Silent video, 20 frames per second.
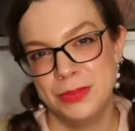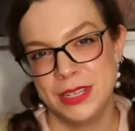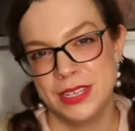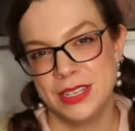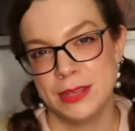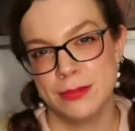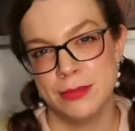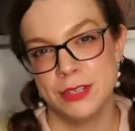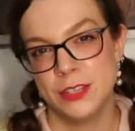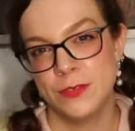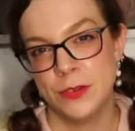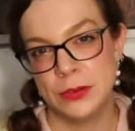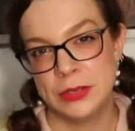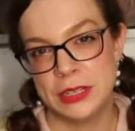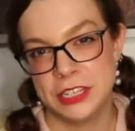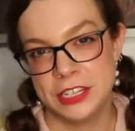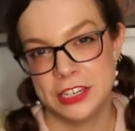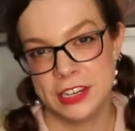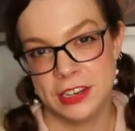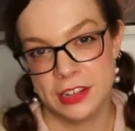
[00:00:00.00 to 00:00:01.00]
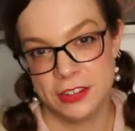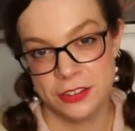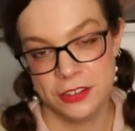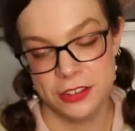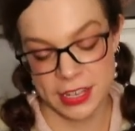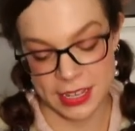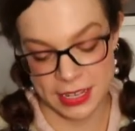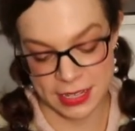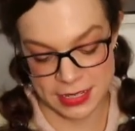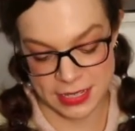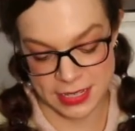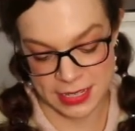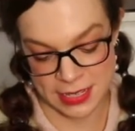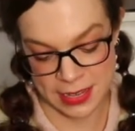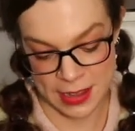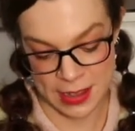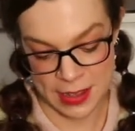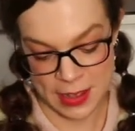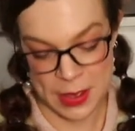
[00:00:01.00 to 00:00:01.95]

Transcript: because I was focused on other things.